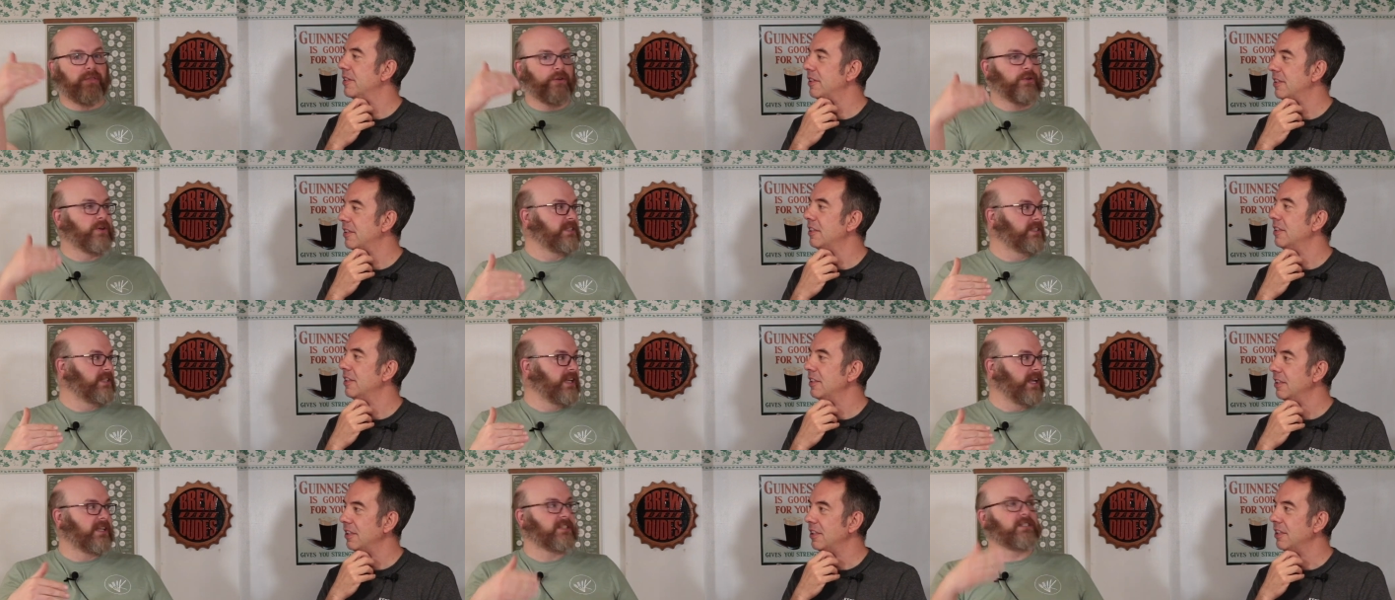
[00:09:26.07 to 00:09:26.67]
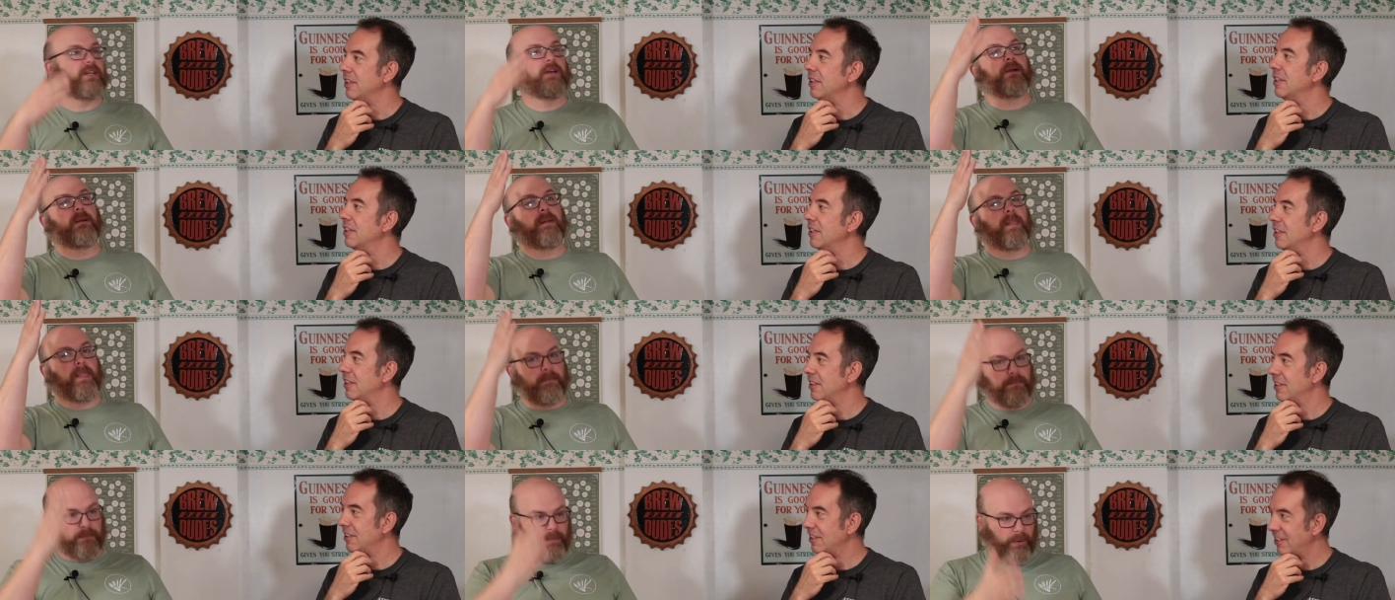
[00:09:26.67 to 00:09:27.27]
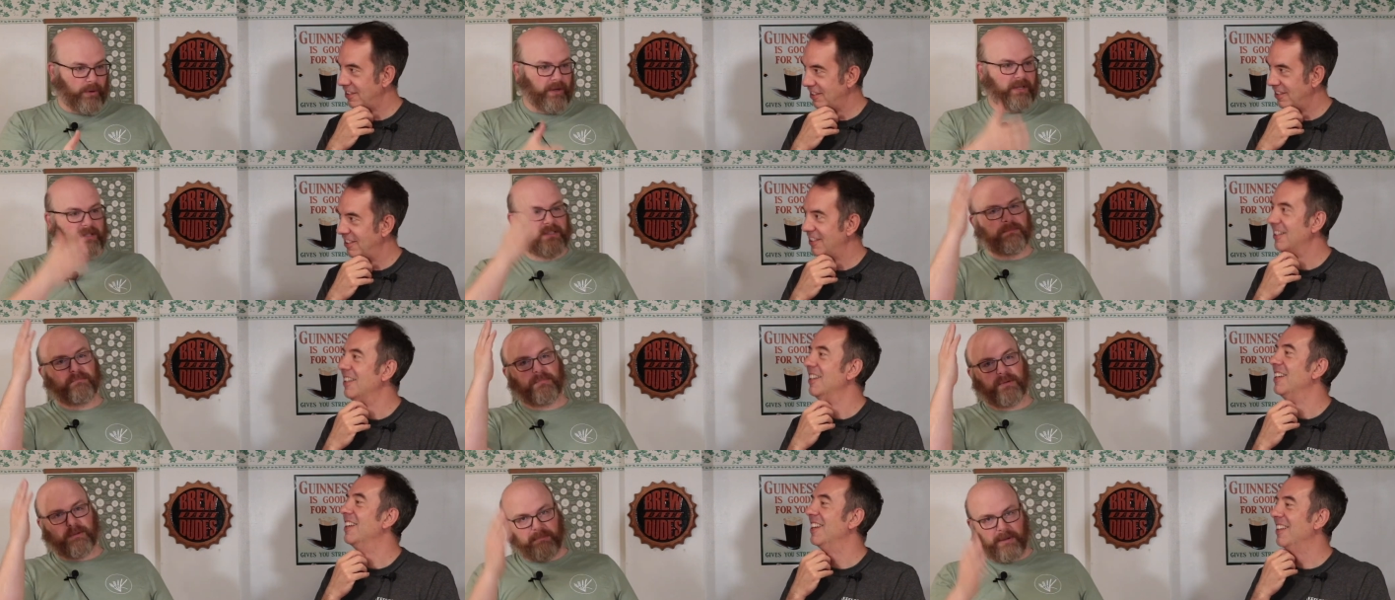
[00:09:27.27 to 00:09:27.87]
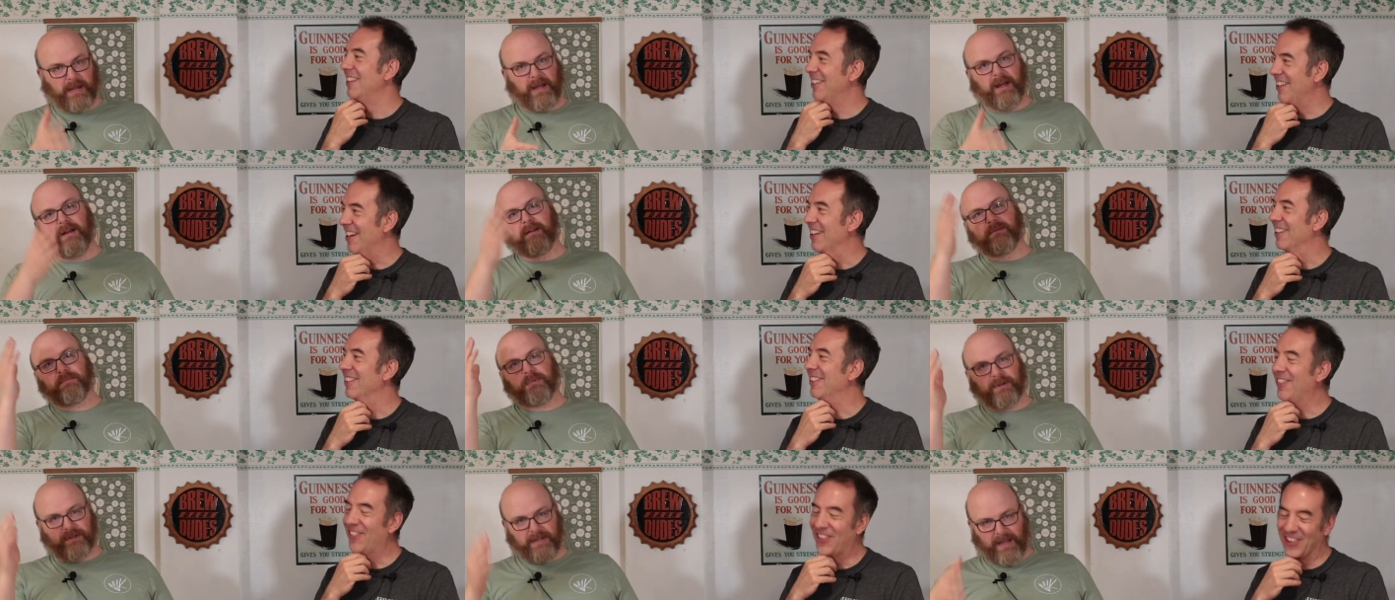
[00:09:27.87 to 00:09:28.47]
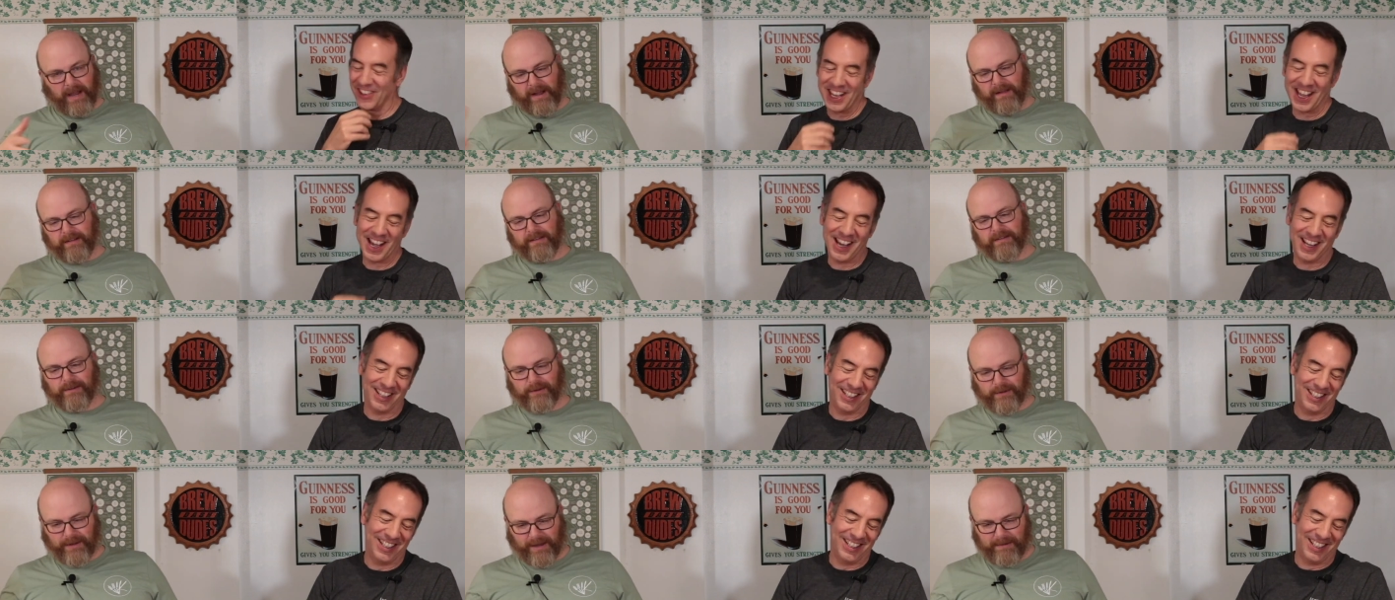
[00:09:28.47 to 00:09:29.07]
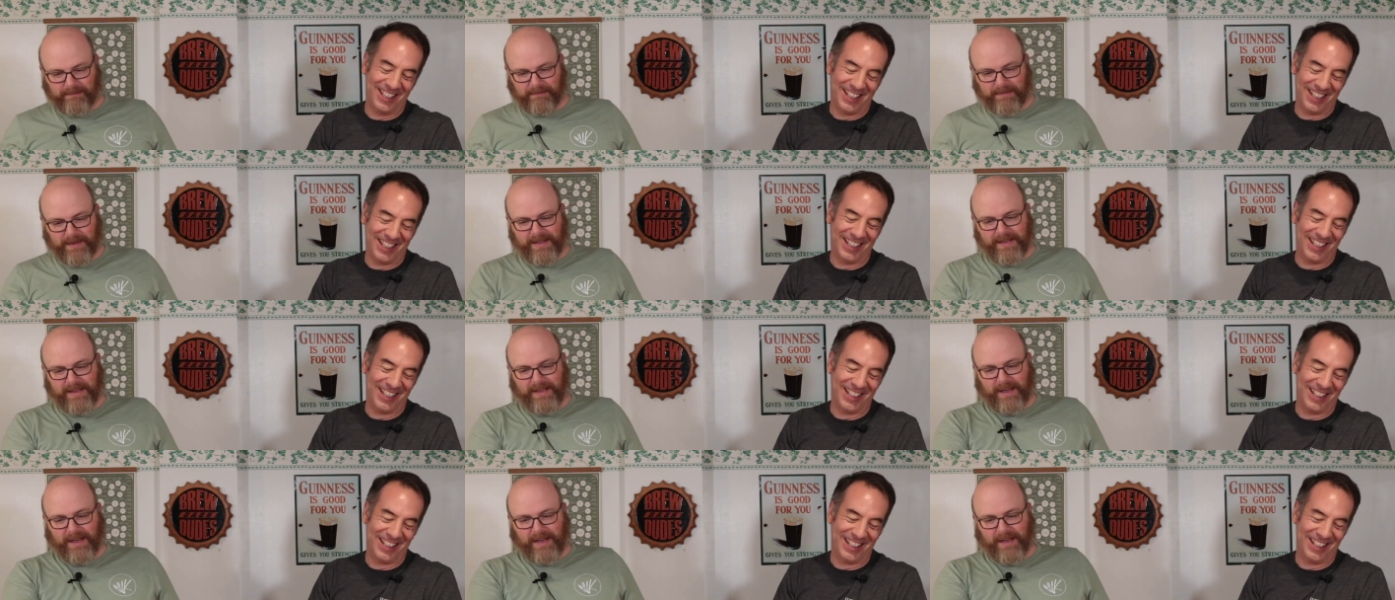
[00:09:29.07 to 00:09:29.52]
Speaker 1: 36 points per pound, per, per, gallon. gallon. Okay.